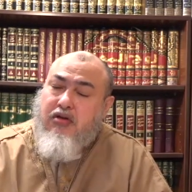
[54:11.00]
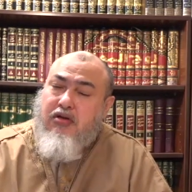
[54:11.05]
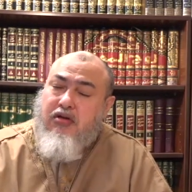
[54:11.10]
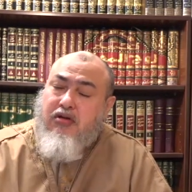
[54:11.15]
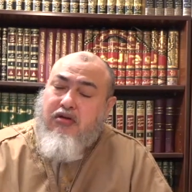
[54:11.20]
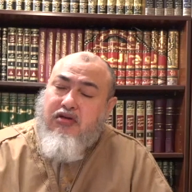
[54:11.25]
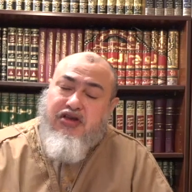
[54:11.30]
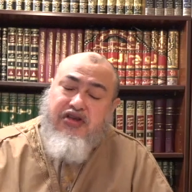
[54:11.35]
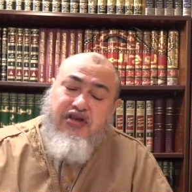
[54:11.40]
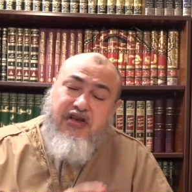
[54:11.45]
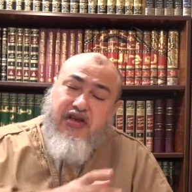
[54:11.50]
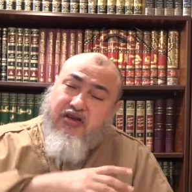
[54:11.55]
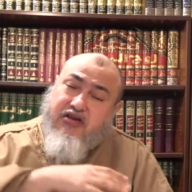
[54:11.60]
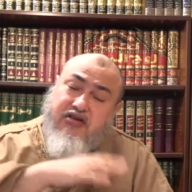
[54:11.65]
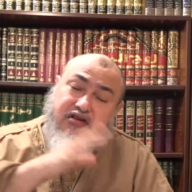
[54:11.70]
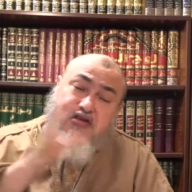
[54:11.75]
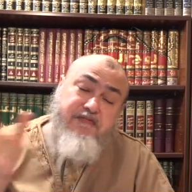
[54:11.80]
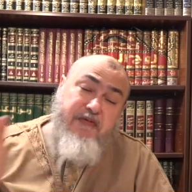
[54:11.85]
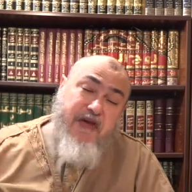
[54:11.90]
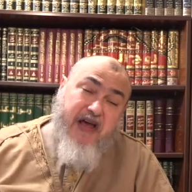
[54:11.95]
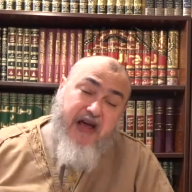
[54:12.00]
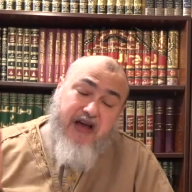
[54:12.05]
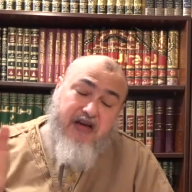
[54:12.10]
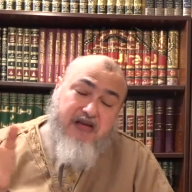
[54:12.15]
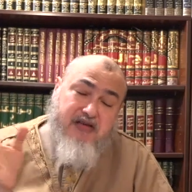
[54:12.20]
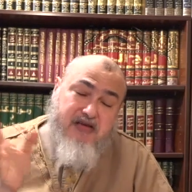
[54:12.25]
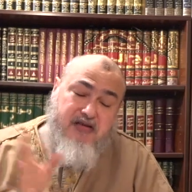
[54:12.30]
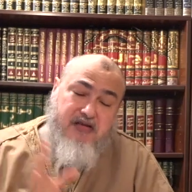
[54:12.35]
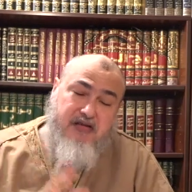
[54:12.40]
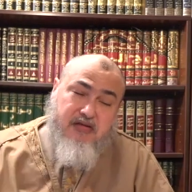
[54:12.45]
the years
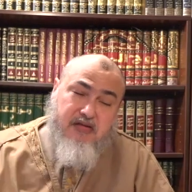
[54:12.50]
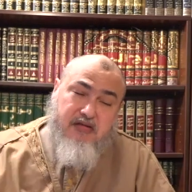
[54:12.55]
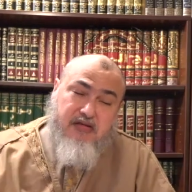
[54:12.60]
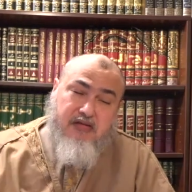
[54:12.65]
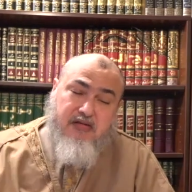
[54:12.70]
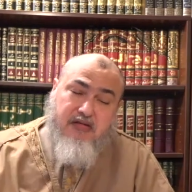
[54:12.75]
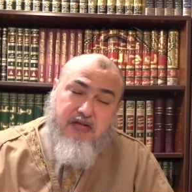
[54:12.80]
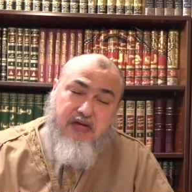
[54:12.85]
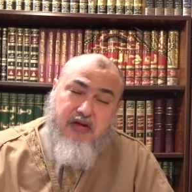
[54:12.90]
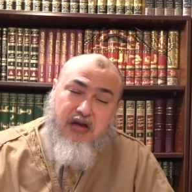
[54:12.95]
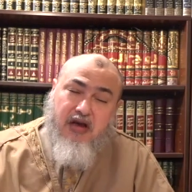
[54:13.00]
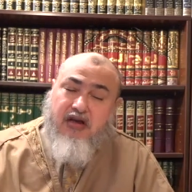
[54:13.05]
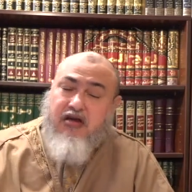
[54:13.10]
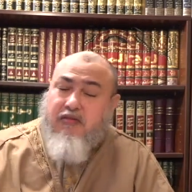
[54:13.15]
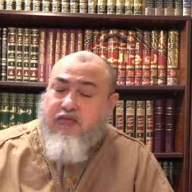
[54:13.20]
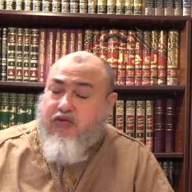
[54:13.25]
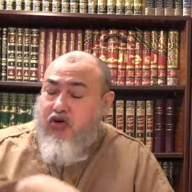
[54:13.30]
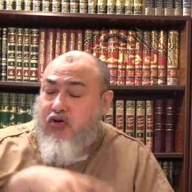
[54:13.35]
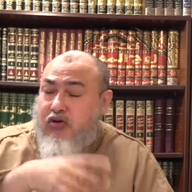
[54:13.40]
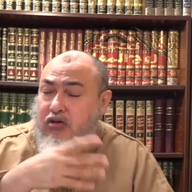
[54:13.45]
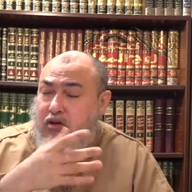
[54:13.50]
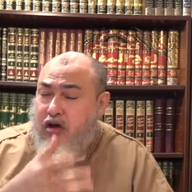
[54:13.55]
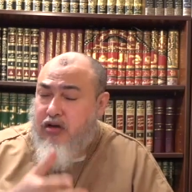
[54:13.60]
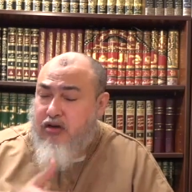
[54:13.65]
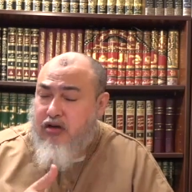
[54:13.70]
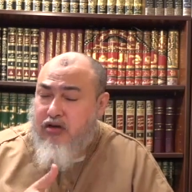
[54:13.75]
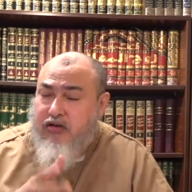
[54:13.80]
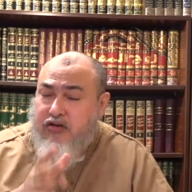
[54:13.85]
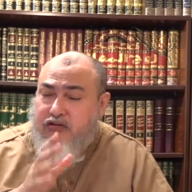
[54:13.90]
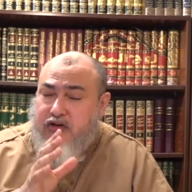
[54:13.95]
pass, and I'm no
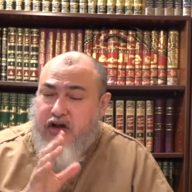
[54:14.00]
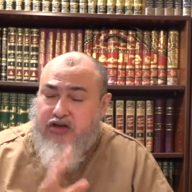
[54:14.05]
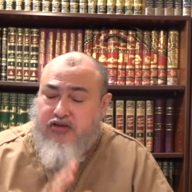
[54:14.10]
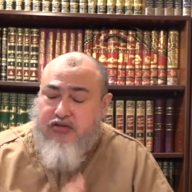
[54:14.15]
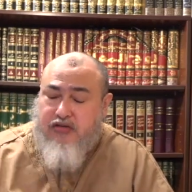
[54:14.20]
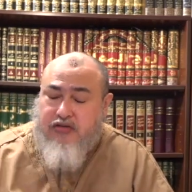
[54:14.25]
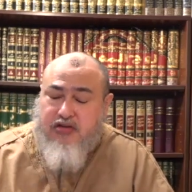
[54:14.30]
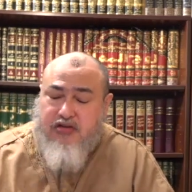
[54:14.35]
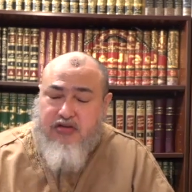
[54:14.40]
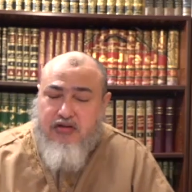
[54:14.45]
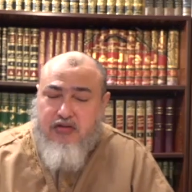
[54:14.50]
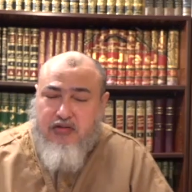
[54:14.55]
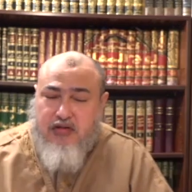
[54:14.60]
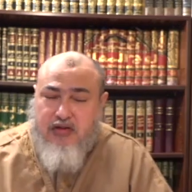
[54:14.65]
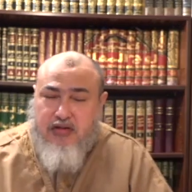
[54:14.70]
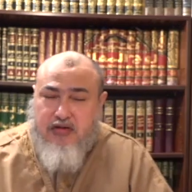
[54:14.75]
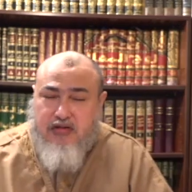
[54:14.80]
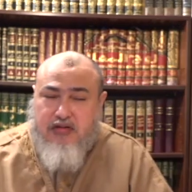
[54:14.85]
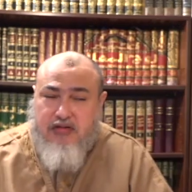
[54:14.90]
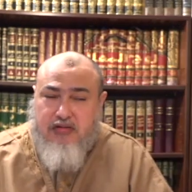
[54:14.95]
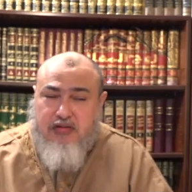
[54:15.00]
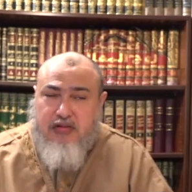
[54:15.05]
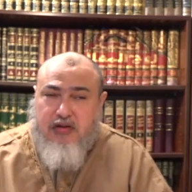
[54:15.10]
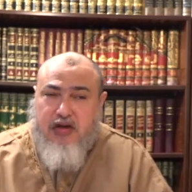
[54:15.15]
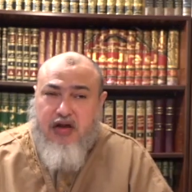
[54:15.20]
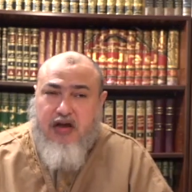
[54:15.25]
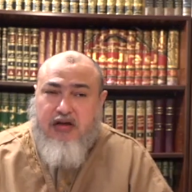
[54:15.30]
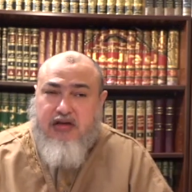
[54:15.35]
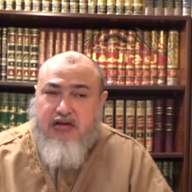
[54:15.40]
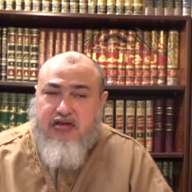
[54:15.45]
longer a graduate student,
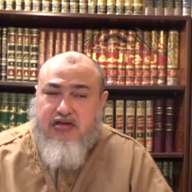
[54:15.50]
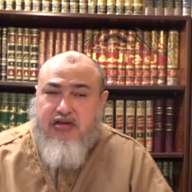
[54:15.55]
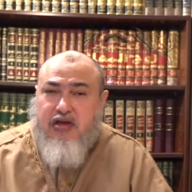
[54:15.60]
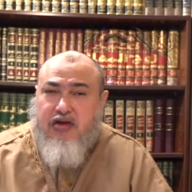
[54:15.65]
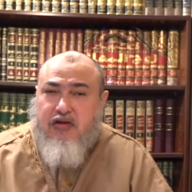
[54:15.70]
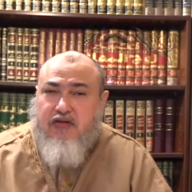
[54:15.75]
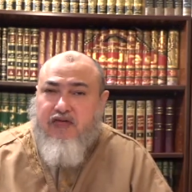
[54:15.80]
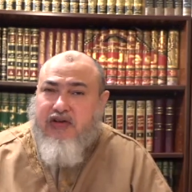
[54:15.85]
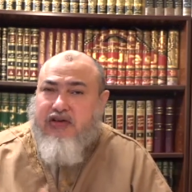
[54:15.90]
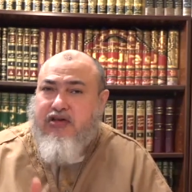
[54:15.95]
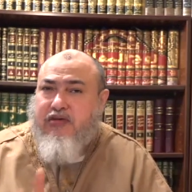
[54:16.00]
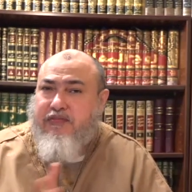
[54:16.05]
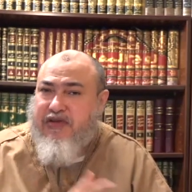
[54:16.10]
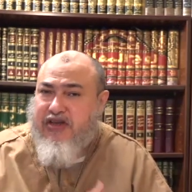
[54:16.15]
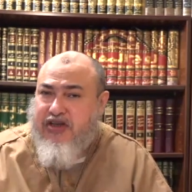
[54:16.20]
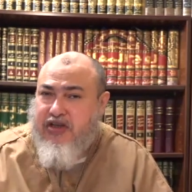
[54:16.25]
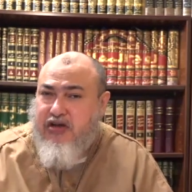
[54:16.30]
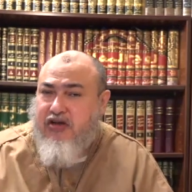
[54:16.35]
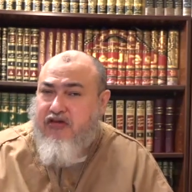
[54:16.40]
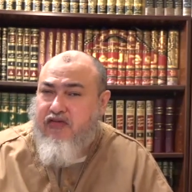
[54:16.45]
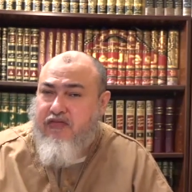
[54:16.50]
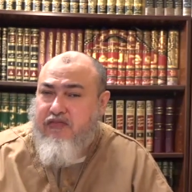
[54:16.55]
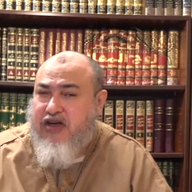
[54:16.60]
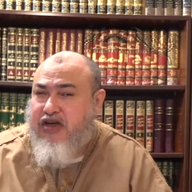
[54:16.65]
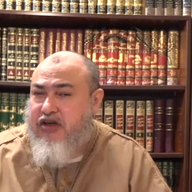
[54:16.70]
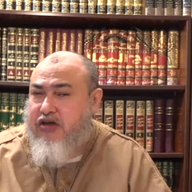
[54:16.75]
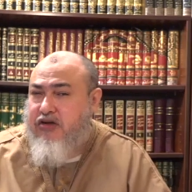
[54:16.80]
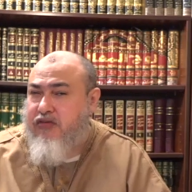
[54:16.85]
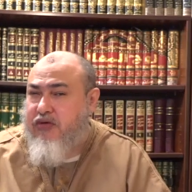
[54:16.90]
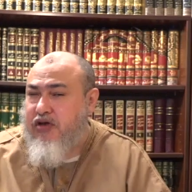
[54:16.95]
and instead of at the beginning of my
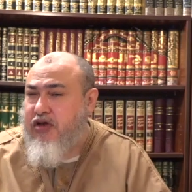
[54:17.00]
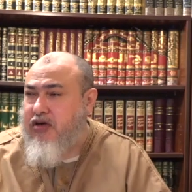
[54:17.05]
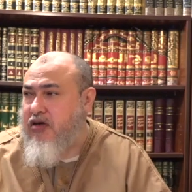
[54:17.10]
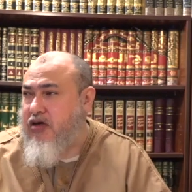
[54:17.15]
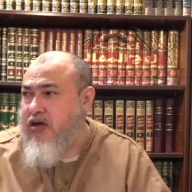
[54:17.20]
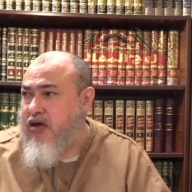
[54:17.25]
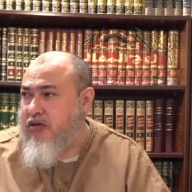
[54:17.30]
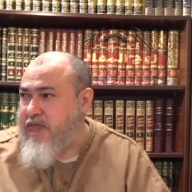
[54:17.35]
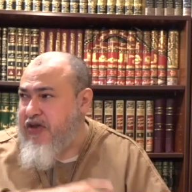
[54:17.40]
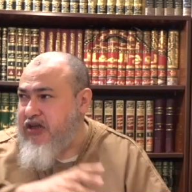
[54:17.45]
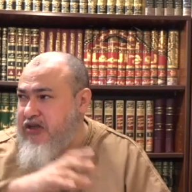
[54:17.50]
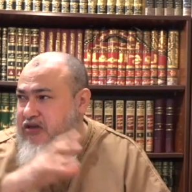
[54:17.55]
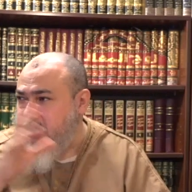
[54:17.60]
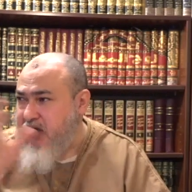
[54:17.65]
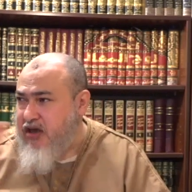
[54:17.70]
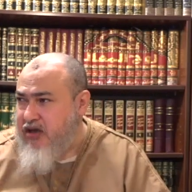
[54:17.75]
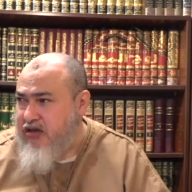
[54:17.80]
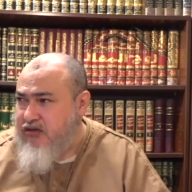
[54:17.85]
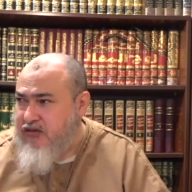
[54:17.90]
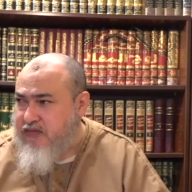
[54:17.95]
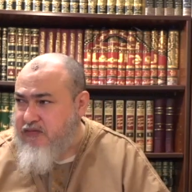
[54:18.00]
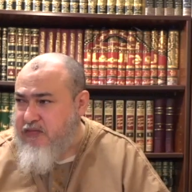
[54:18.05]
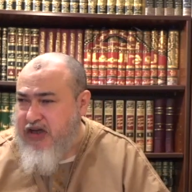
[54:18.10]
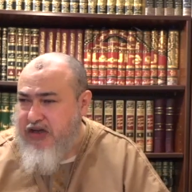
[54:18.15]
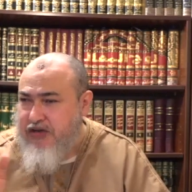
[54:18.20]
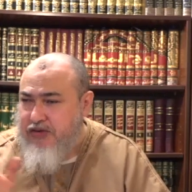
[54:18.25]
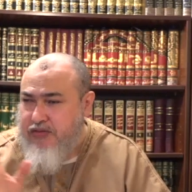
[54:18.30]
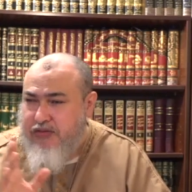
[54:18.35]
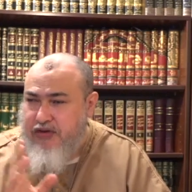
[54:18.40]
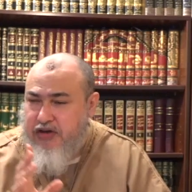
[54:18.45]
career, I am at the end of my
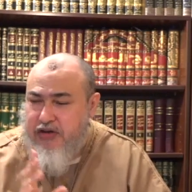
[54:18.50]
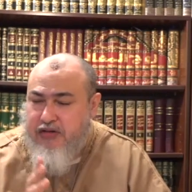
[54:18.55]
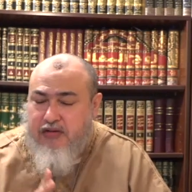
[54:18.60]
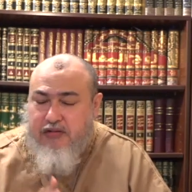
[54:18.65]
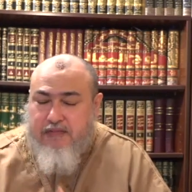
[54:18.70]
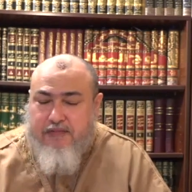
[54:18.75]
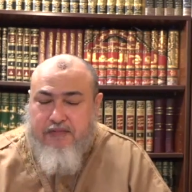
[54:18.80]
career.